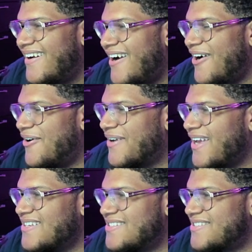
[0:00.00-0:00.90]
Oh,
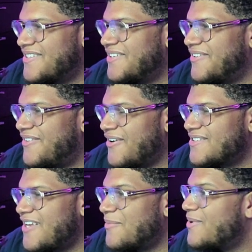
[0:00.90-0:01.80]
okay. It's just a dark
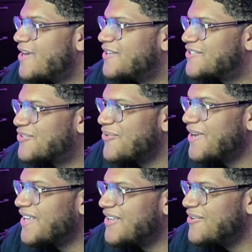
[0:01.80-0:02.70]
disciple.
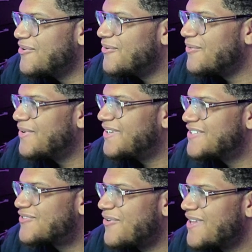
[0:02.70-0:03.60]
Destroying you.
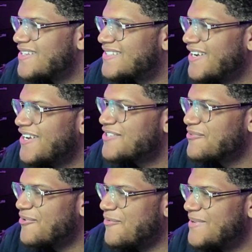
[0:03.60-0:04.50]
Destroying this country
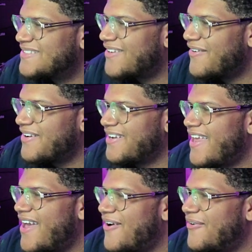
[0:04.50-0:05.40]
will be starting
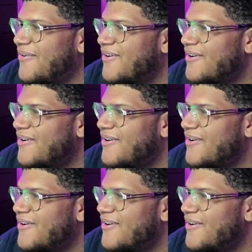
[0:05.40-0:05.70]
now.